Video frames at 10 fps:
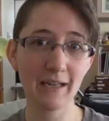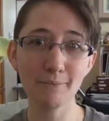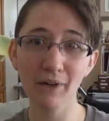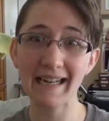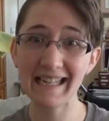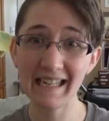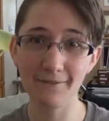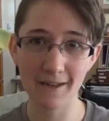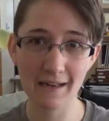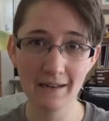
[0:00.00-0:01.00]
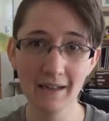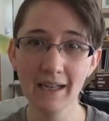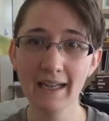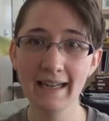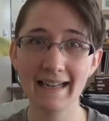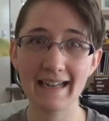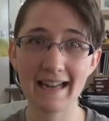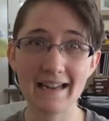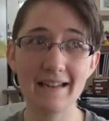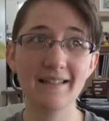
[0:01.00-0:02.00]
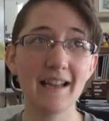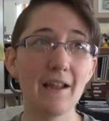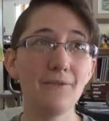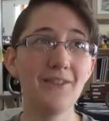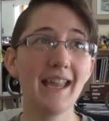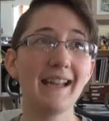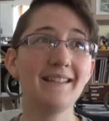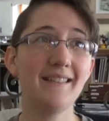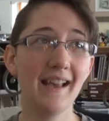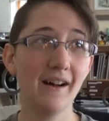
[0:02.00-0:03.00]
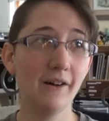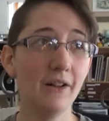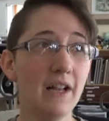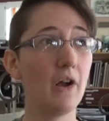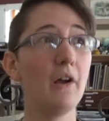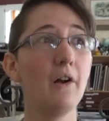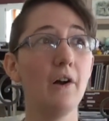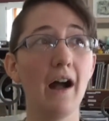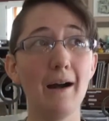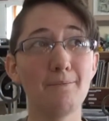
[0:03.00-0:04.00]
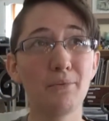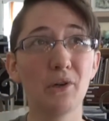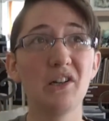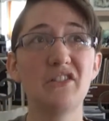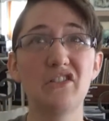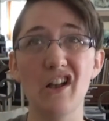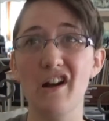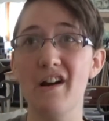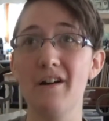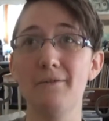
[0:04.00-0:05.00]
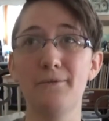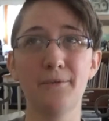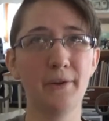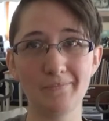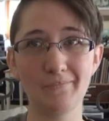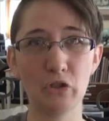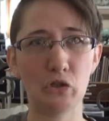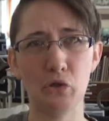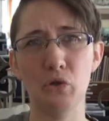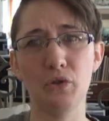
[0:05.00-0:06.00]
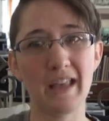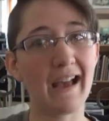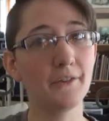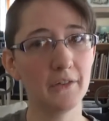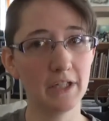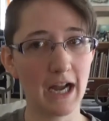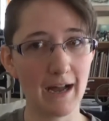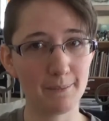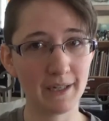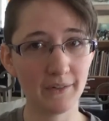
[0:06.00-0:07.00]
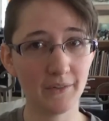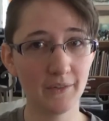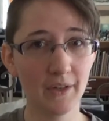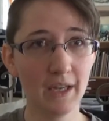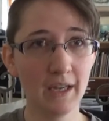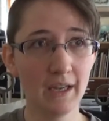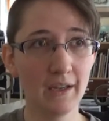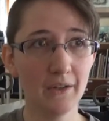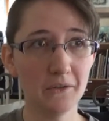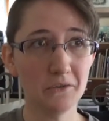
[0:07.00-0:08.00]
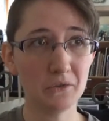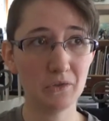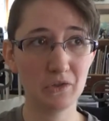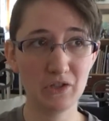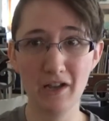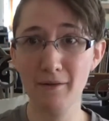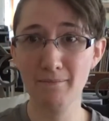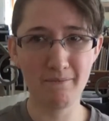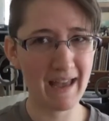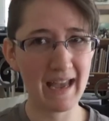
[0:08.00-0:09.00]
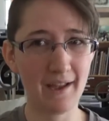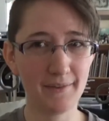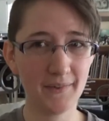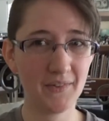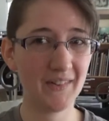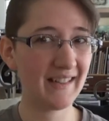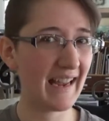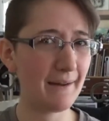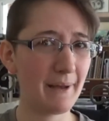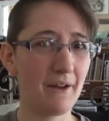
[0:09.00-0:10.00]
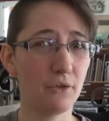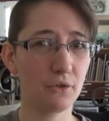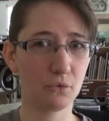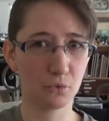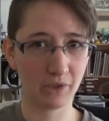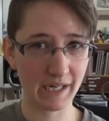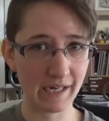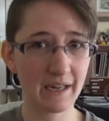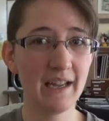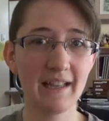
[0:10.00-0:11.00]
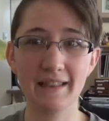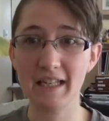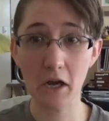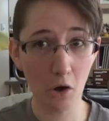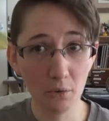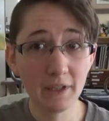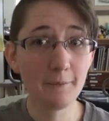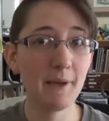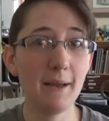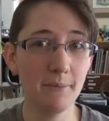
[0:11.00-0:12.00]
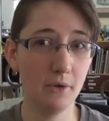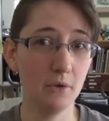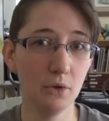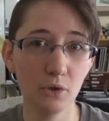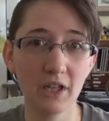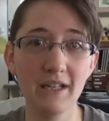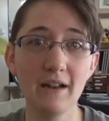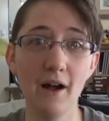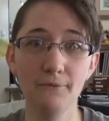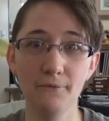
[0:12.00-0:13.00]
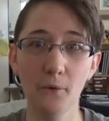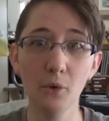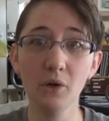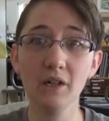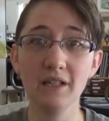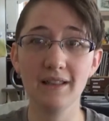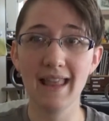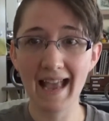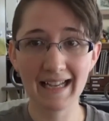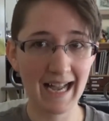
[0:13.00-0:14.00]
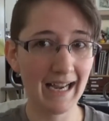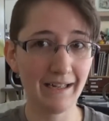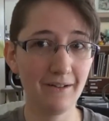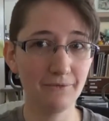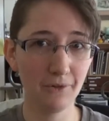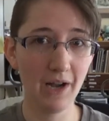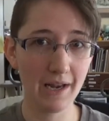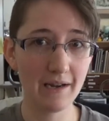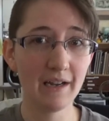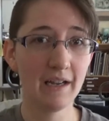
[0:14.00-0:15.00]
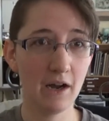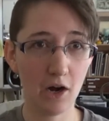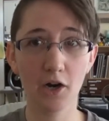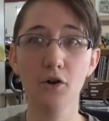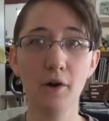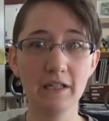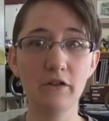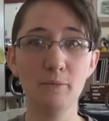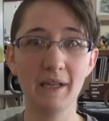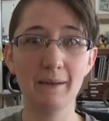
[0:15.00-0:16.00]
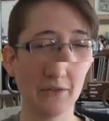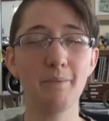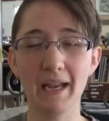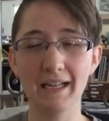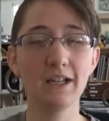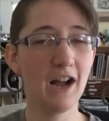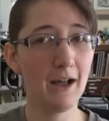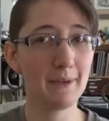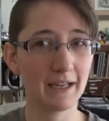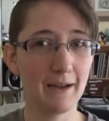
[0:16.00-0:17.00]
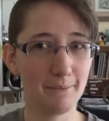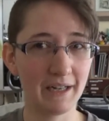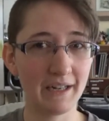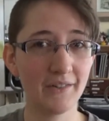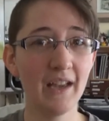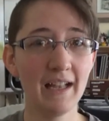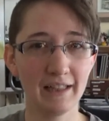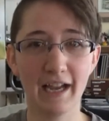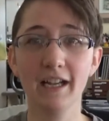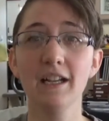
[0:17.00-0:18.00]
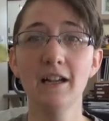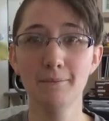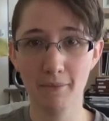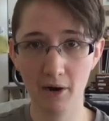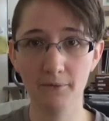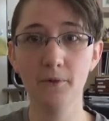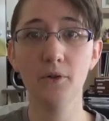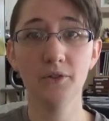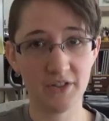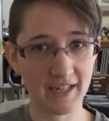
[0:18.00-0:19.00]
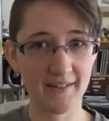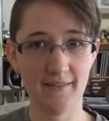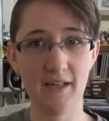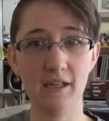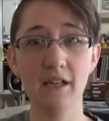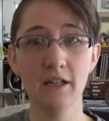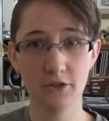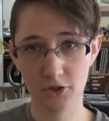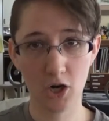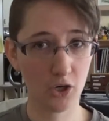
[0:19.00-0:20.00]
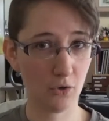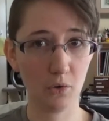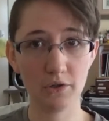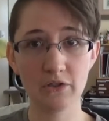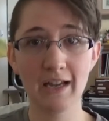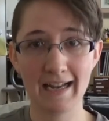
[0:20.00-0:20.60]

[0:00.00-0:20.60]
can break even is if they sell upwards of 2,000 copies. Some maths say about 3. The only people who can afford that kind of run are going to be big comic companies like Marvel, DC, Dark Horse,